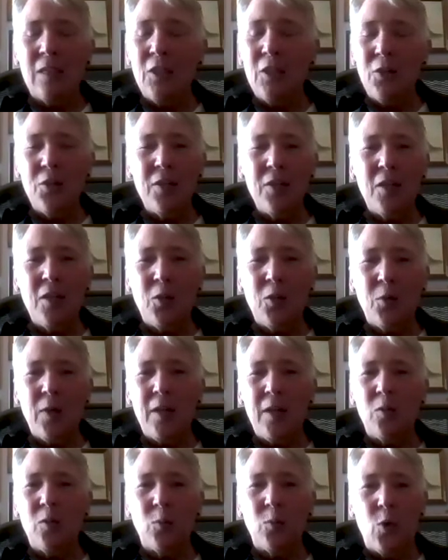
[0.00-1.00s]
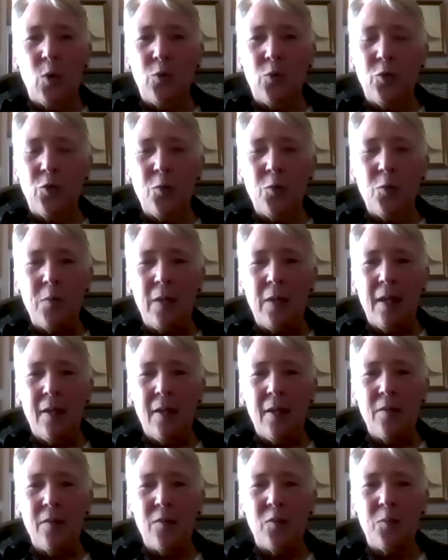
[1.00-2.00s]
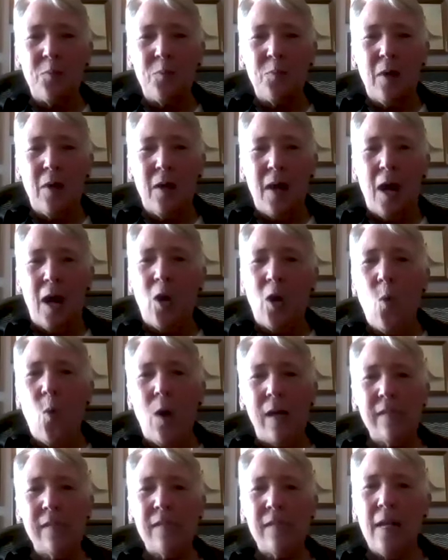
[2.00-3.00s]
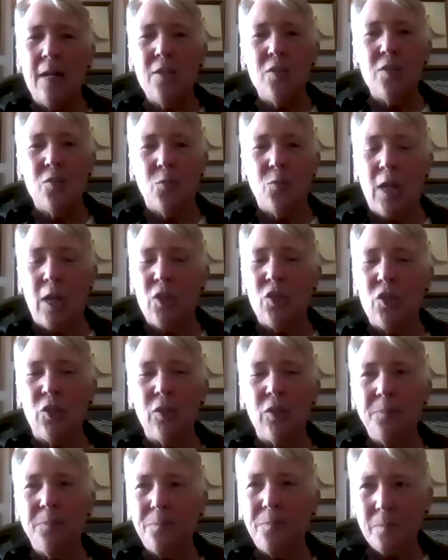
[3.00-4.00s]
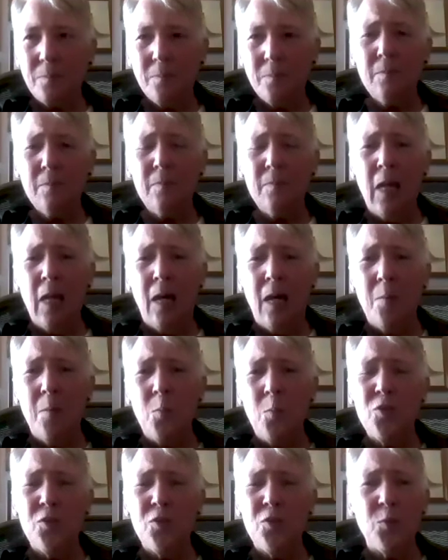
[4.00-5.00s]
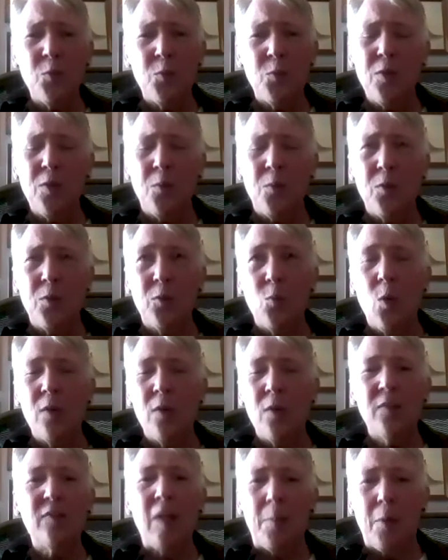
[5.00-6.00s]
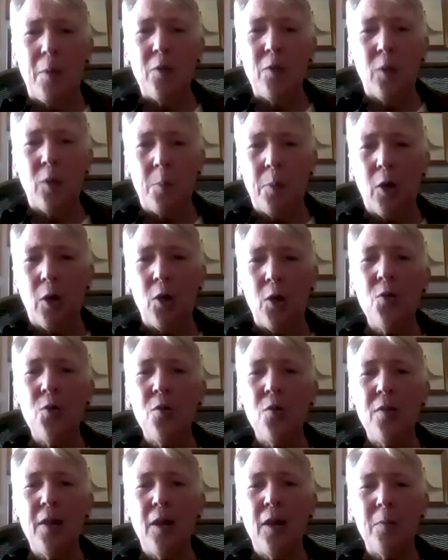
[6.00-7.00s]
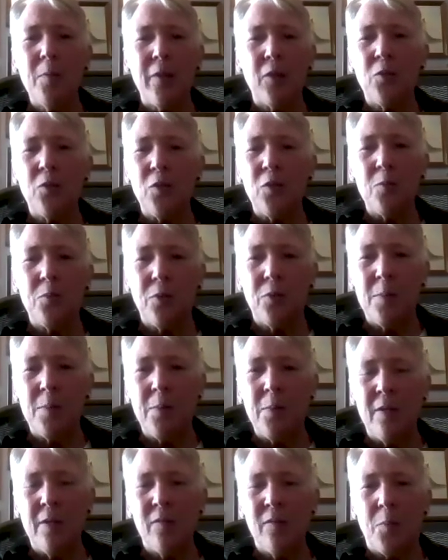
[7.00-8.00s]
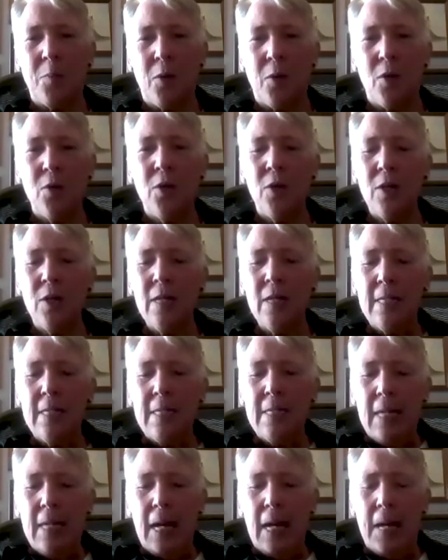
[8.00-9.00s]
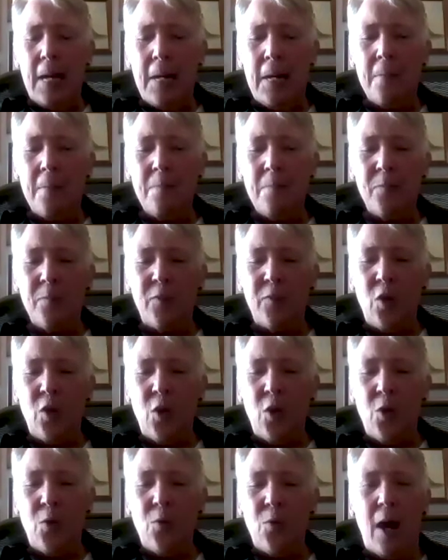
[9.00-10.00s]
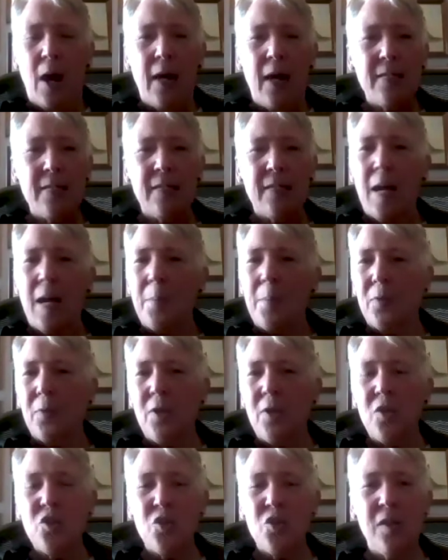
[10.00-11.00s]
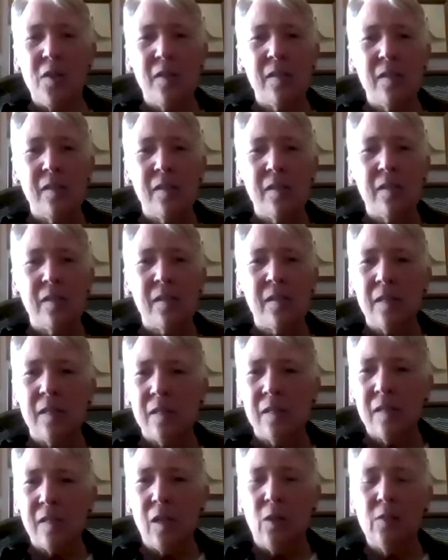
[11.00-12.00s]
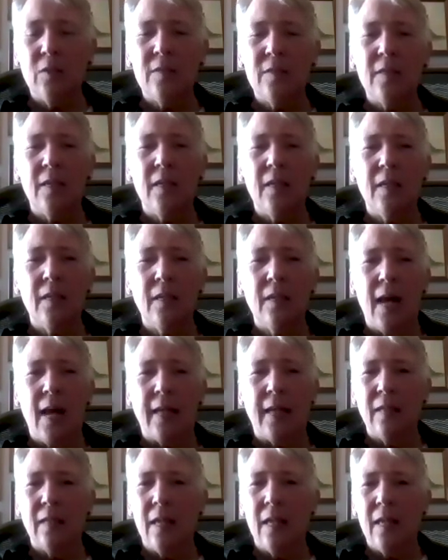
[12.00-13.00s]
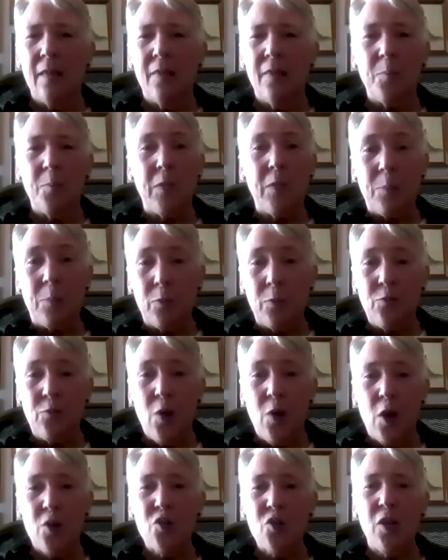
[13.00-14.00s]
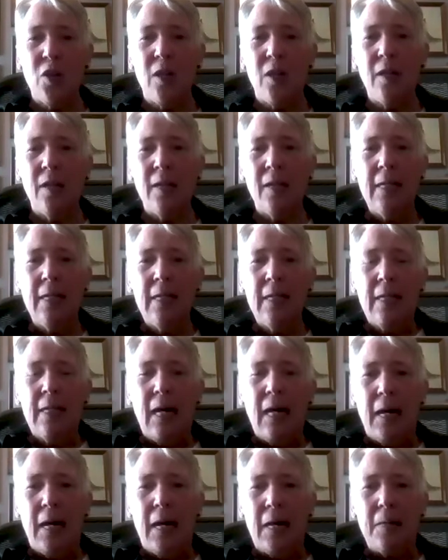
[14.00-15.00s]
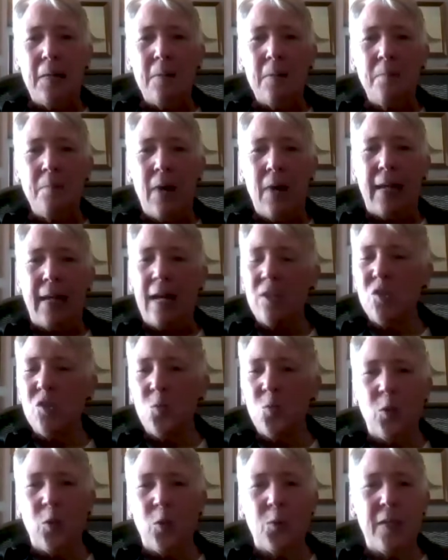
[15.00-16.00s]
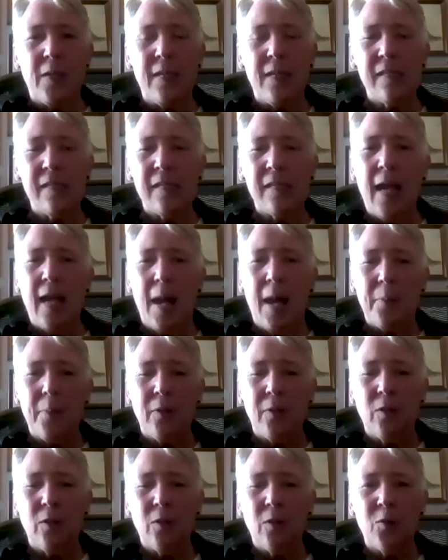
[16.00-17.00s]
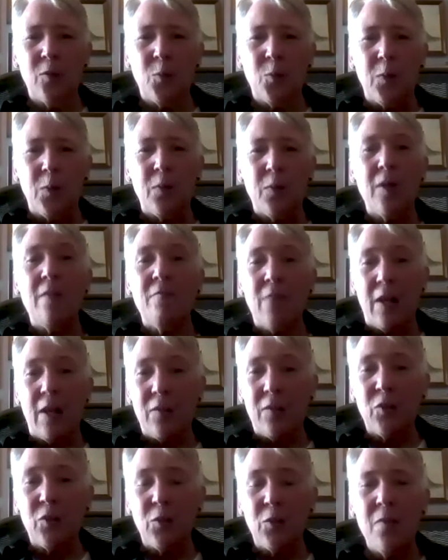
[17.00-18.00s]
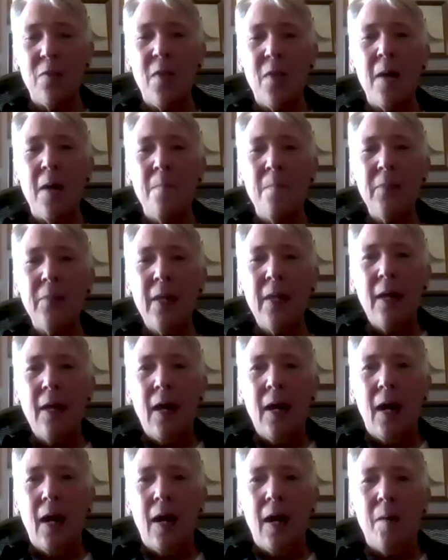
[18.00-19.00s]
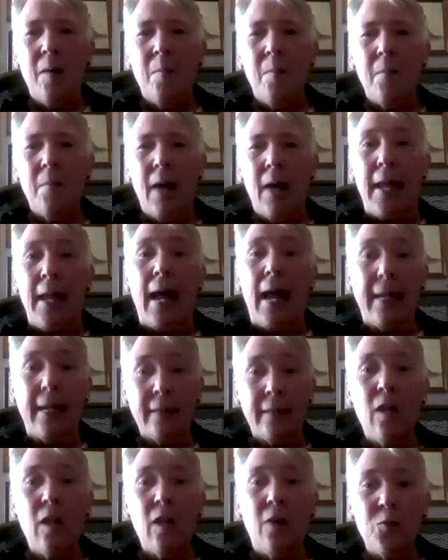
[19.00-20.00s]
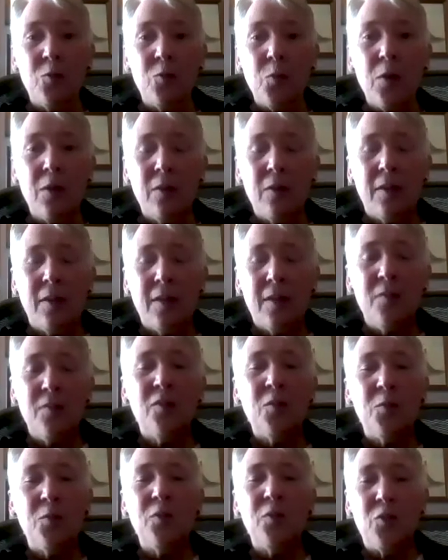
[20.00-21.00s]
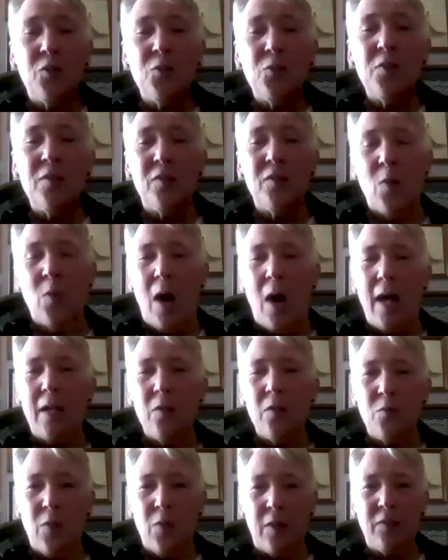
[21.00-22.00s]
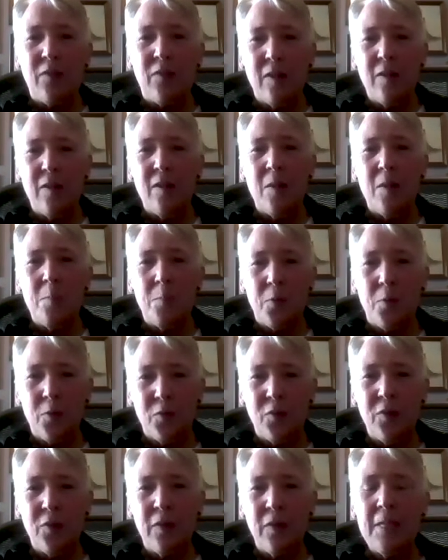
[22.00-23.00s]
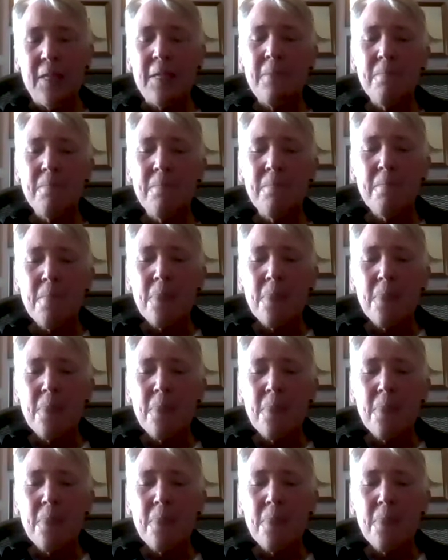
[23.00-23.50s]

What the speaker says: Clarity created a role for me as a quasi-director, which was one step under a partner there, but they couldn't bring me as a partner. So I did operations, consulting, I led the people function. I got to work with Kinsey Capital because we were an investor in them. And I loved what Kinsey was doing, so I invested in them personally.